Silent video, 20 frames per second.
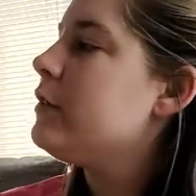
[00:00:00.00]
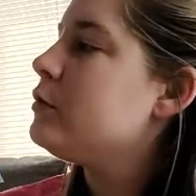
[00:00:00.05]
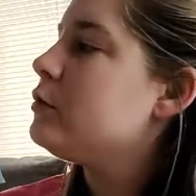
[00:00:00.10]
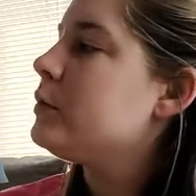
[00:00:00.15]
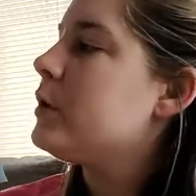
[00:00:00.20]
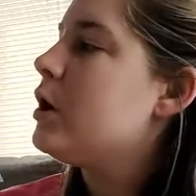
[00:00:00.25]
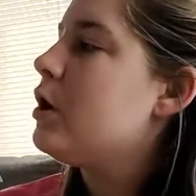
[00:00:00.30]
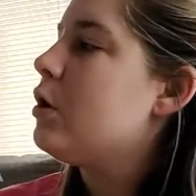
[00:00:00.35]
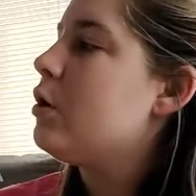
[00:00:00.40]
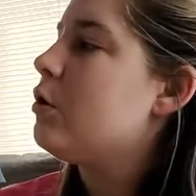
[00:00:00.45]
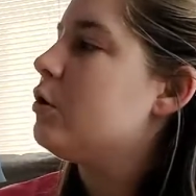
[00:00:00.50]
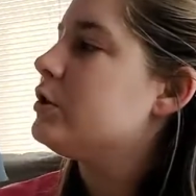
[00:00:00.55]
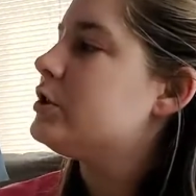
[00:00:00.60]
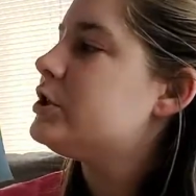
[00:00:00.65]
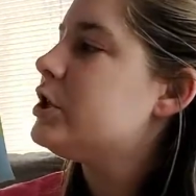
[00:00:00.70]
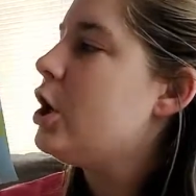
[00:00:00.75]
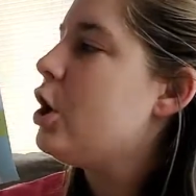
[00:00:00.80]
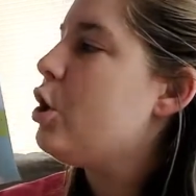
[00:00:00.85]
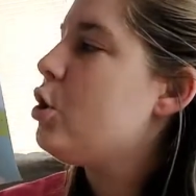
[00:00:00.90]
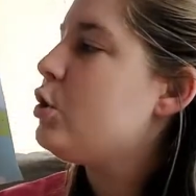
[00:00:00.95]
road,
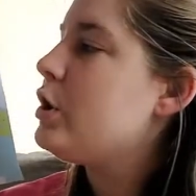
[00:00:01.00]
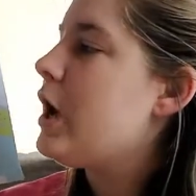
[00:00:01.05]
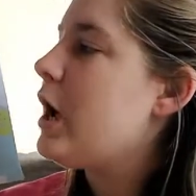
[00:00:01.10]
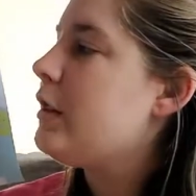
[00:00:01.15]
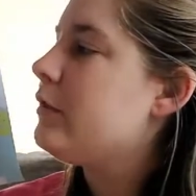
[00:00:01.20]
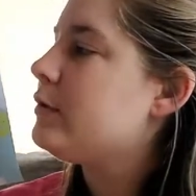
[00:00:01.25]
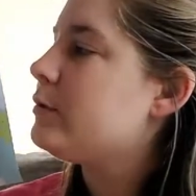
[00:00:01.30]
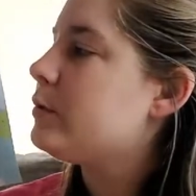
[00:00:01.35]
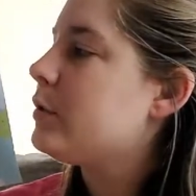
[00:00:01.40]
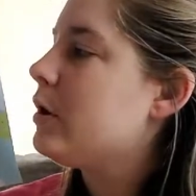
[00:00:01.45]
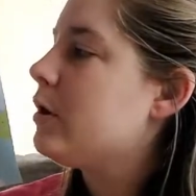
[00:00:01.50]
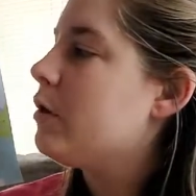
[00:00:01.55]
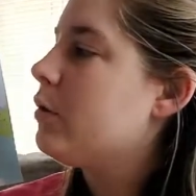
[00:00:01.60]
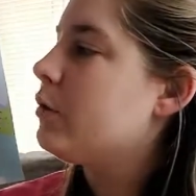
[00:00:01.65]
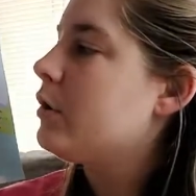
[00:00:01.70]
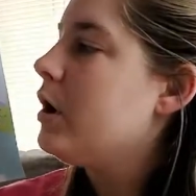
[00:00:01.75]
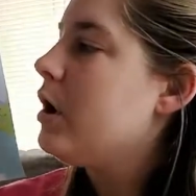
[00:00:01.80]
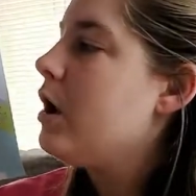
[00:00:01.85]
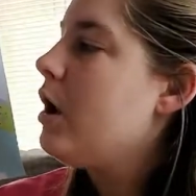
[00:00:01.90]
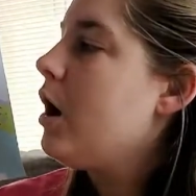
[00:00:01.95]
toad on the
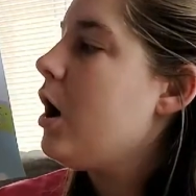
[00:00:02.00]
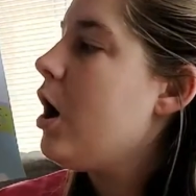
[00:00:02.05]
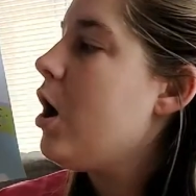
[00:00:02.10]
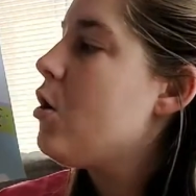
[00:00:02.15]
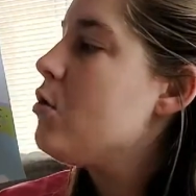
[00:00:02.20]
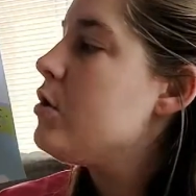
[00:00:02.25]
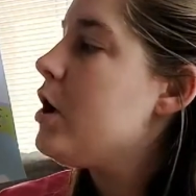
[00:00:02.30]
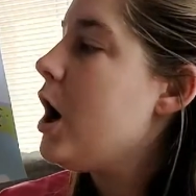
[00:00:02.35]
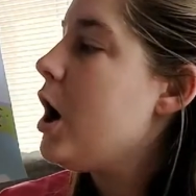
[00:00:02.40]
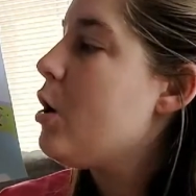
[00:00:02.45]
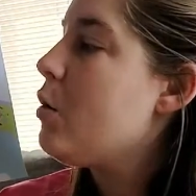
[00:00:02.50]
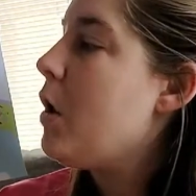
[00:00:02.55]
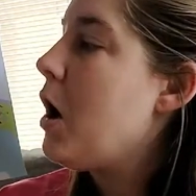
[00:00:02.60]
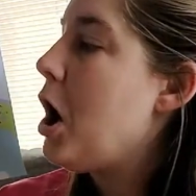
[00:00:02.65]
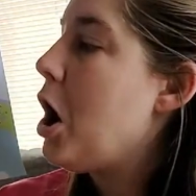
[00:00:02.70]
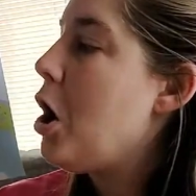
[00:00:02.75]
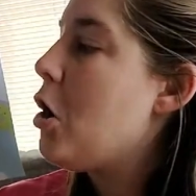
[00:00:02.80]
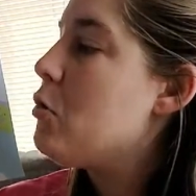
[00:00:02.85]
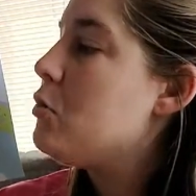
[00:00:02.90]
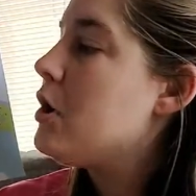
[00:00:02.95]
road. Oh no,
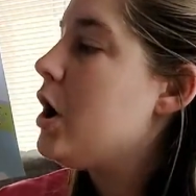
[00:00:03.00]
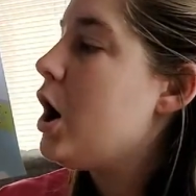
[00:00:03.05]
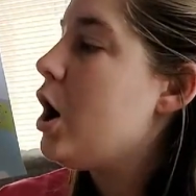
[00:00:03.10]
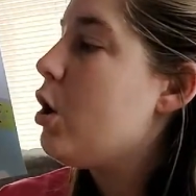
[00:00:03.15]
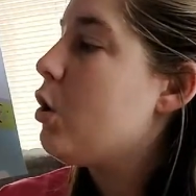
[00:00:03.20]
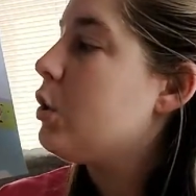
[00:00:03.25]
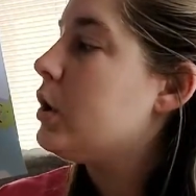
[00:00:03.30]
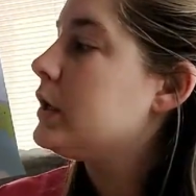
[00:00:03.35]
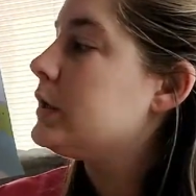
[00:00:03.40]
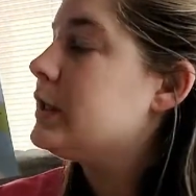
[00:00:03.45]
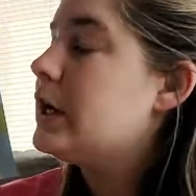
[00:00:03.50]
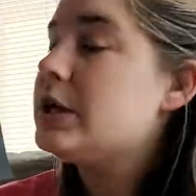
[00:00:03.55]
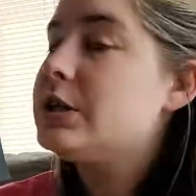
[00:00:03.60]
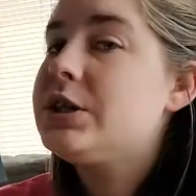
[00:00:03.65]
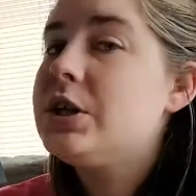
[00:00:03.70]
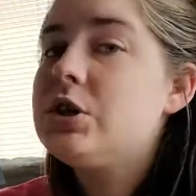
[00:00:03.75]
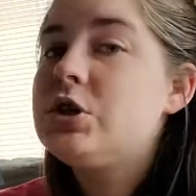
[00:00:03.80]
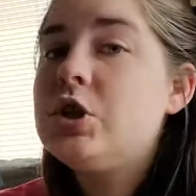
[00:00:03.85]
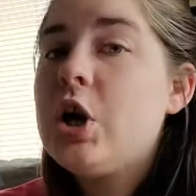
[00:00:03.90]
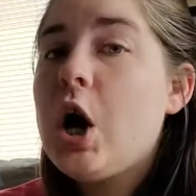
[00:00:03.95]
oh no, there's
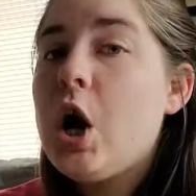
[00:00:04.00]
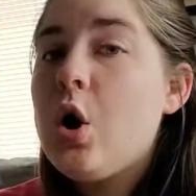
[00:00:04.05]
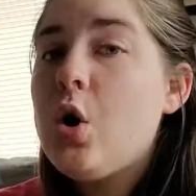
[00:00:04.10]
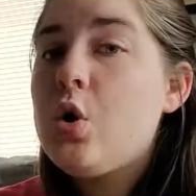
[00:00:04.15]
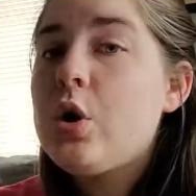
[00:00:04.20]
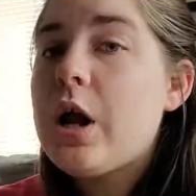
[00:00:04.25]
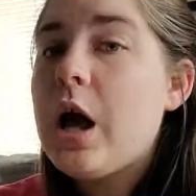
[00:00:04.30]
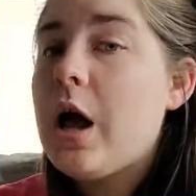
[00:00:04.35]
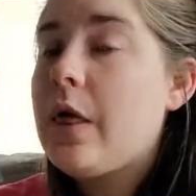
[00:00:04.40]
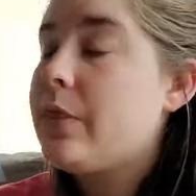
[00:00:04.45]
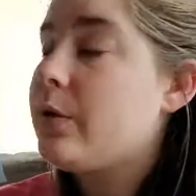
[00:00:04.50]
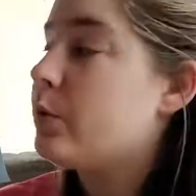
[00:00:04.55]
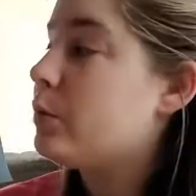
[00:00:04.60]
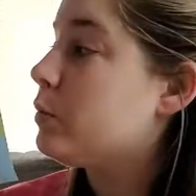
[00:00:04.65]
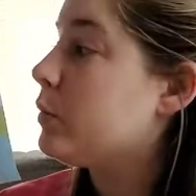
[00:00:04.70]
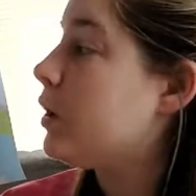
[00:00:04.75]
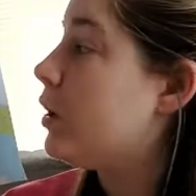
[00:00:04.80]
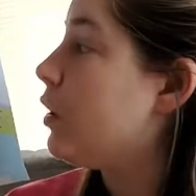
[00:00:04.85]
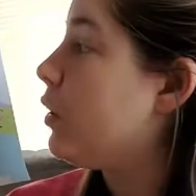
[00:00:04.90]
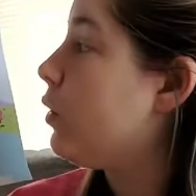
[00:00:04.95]
a toad on the
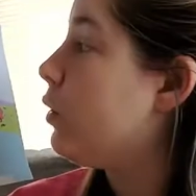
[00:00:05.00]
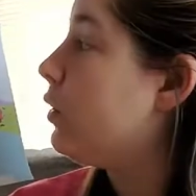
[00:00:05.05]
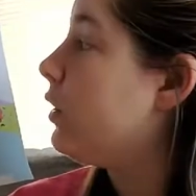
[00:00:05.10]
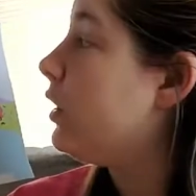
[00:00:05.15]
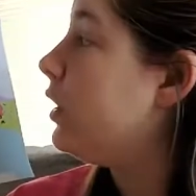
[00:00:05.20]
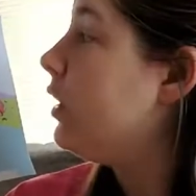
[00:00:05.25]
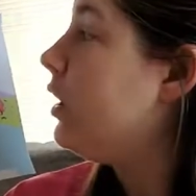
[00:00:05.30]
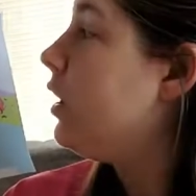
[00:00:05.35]
road.